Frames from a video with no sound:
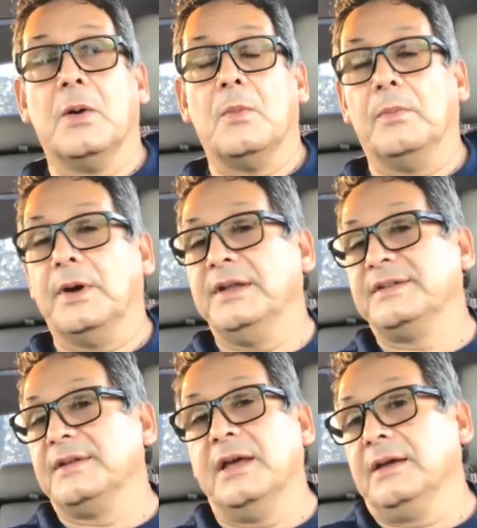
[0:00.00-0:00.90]
But
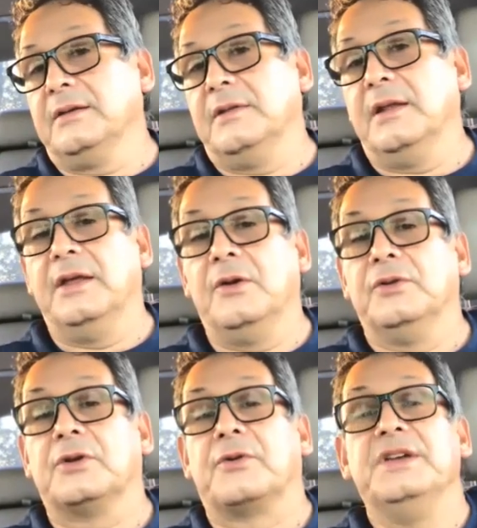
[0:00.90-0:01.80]
it's like they let all
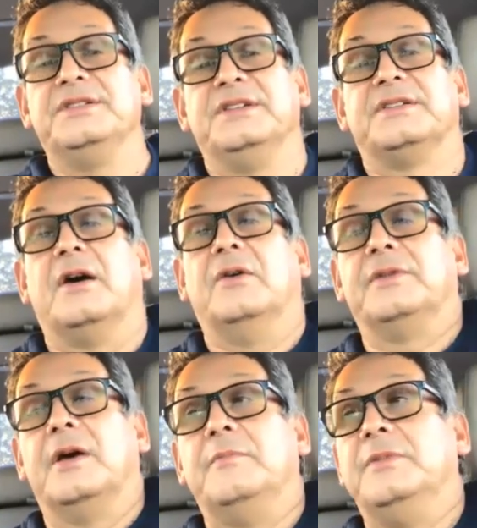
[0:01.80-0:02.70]
the crazies out.
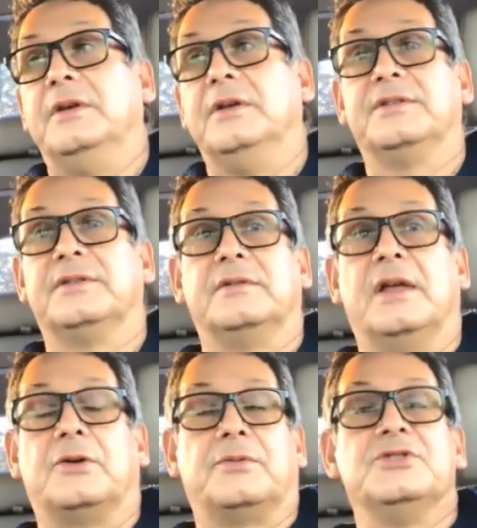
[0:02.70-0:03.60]
I mean, it's
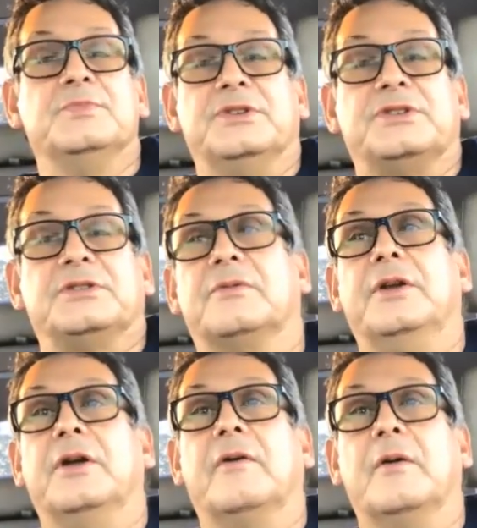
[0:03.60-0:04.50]
like Christmas right
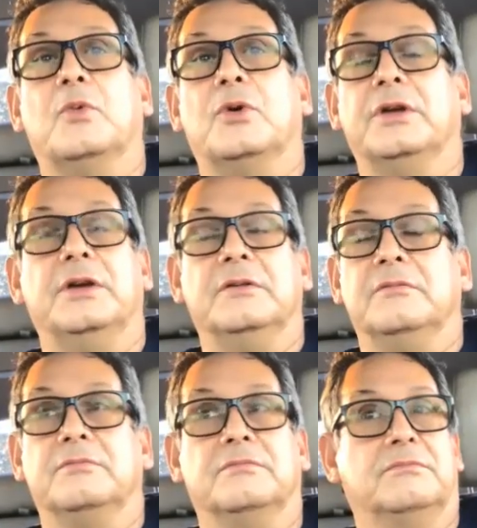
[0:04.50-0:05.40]
now. I'm
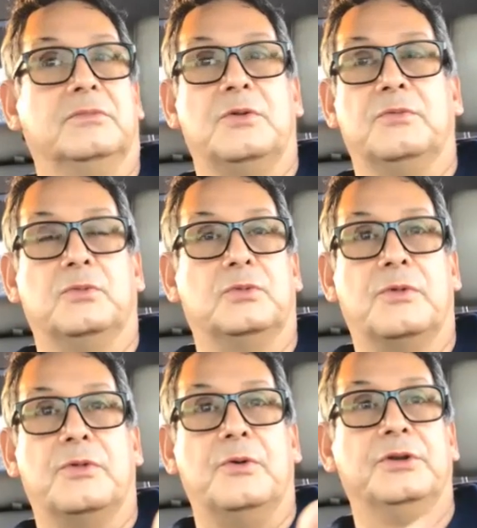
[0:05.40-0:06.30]
working
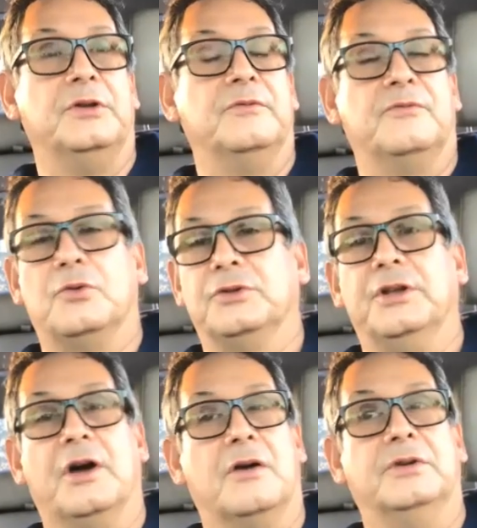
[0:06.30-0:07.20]
13, 14
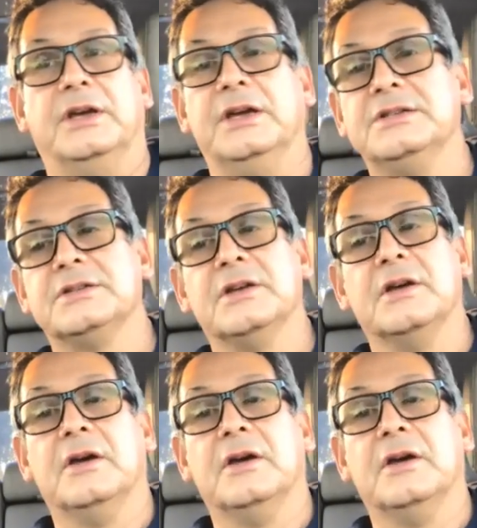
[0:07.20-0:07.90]
hour days.